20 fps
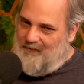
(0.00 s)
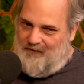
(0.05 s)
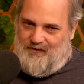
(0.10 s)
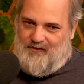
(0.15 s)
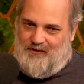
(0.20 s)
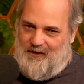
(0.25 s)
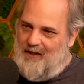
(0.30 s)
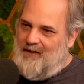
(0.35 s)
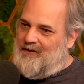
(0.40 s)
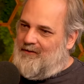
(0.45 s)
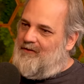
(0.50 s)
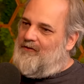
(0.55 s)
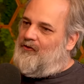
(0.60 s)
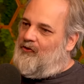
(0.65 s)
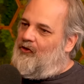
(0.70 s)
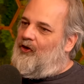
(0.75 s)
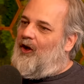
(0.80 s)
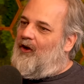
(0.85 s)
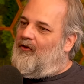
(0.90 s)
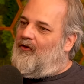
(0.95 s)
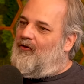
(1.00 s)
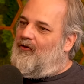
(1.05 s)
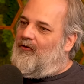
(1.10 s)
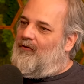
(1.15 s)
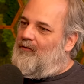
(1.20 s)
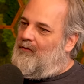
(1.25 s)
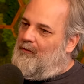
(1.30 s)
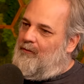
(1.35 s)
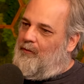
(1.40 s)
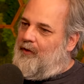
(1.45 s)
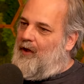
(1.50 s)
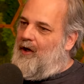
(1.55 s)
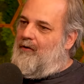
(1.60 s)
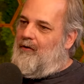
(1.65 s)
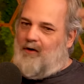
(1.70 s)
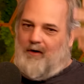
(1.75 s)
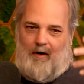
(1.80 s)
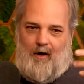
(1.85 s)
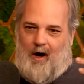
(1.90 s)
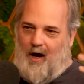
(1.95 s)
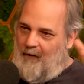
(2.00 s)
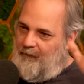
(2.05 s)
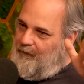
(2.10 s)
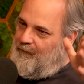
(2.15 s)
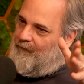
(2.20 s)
didn't just blow it off.